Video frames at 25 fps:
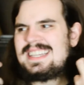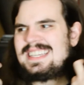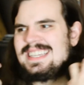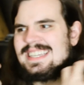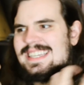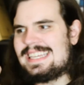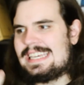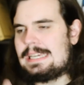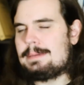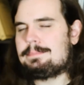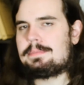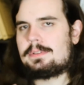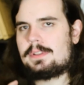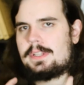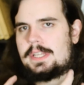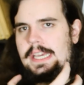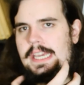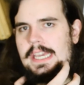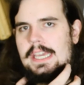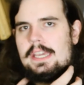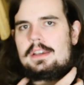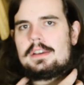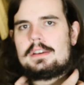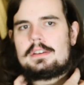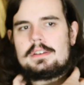
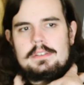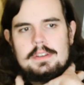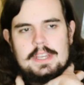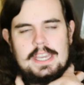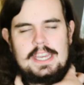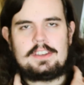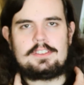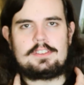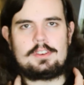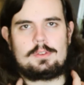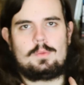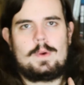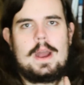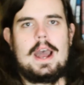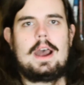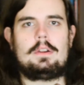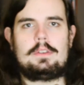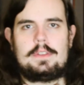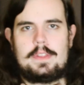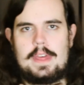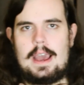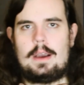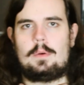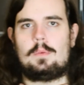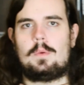deeply interwound
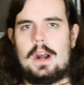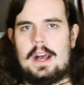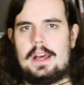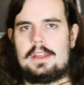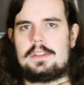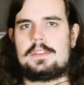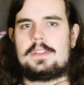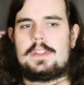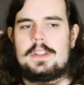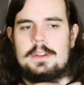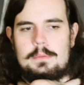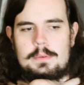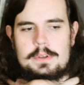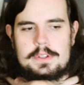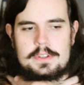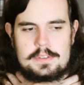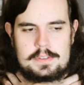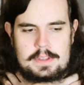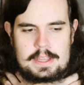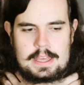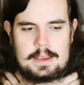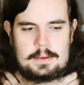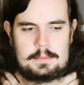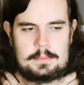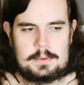that was. That it
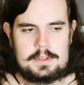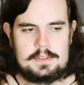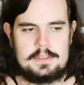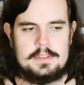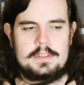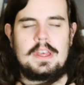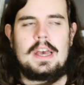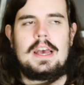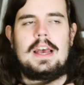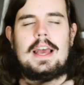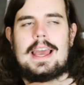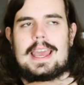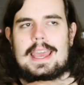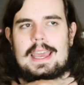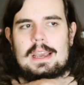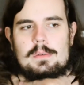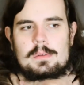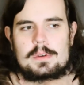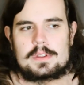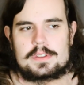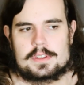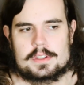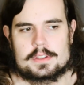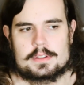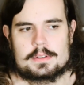was it was it
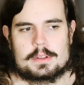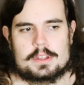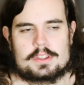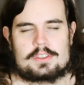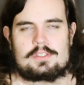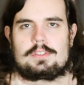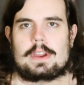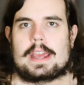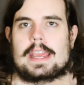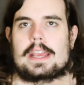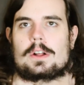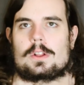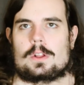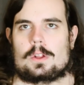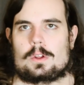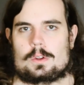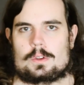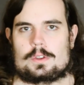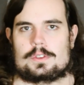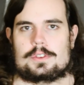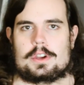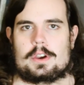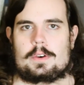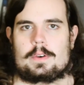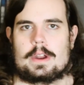was a, a
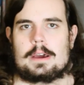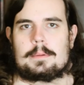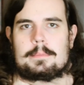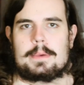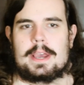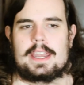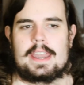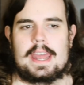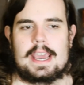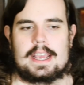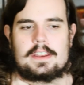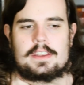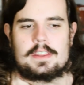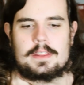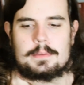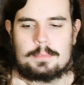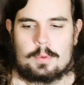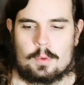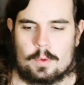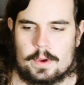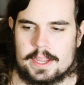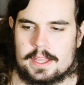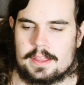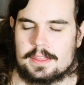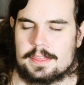stranglehold around my neck to the
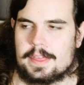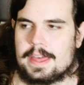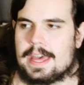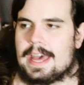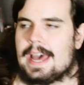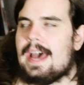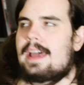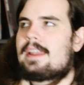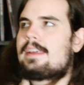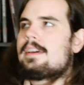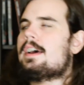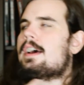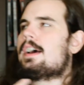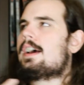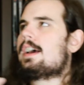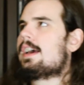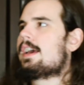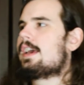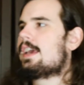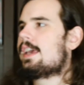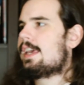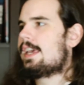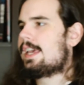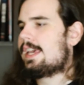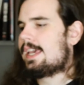point that
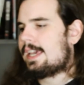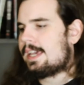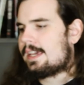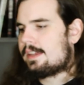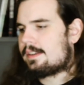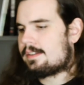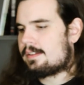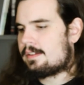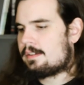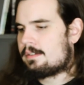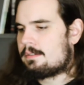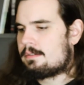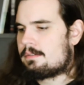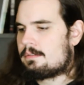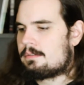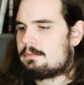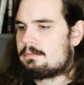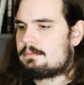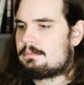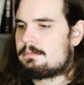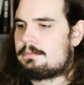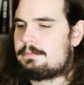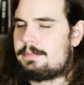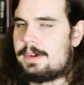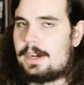it
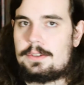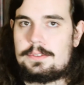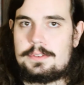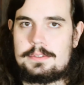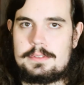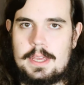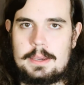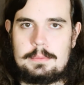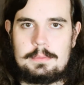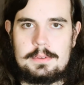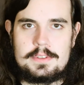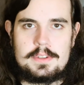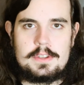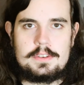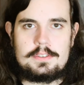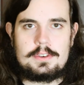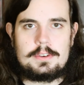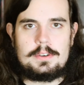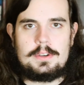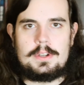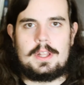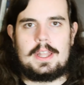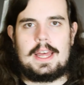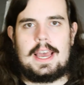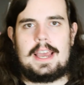felt it was
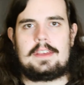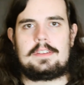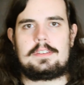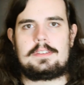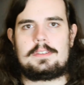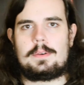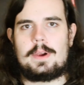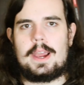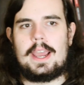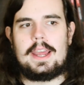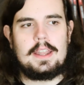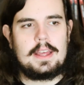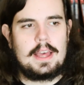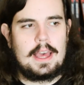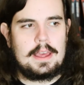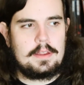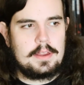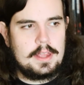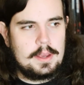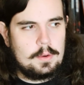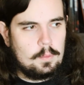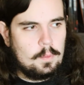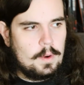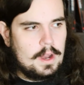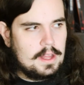internalized. Right, I,
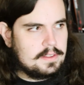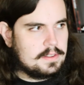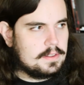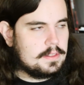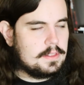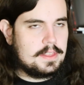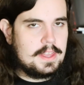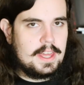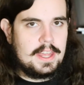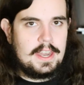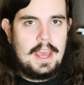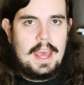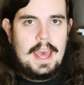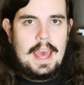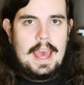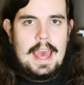it wasn't that